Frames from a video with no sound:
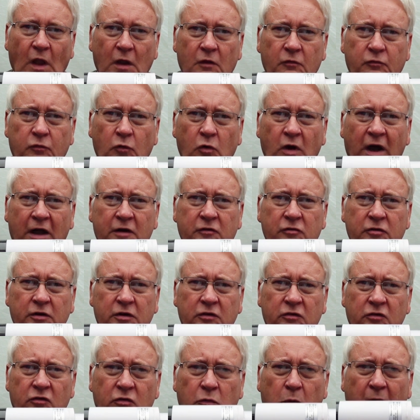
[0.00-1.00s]

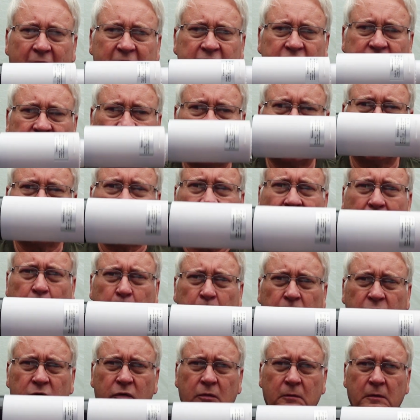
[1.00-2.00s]
420
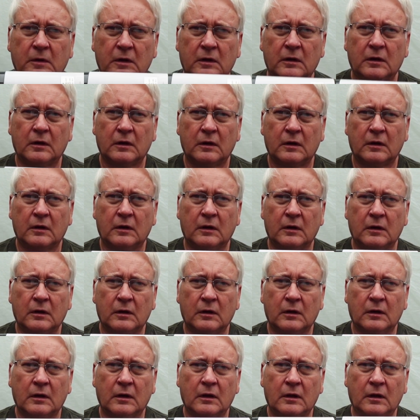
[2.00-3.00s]
grams
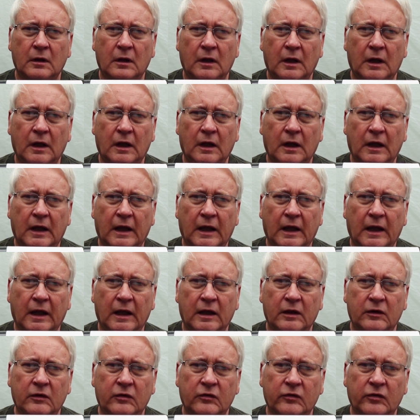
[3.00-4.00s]

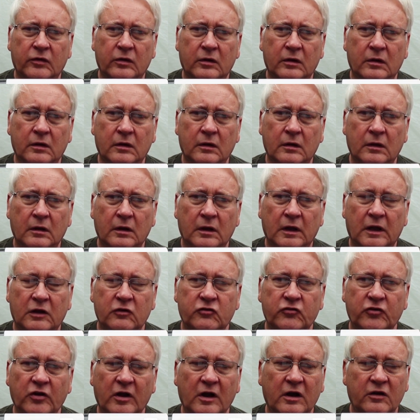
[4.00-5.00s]
and
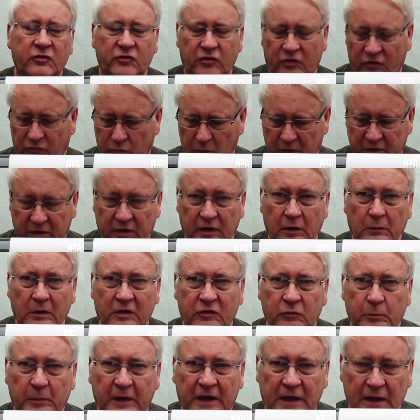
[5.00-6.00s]
it charges with a
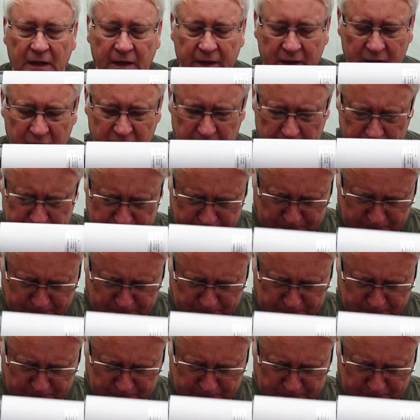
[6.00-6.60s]
USB lead.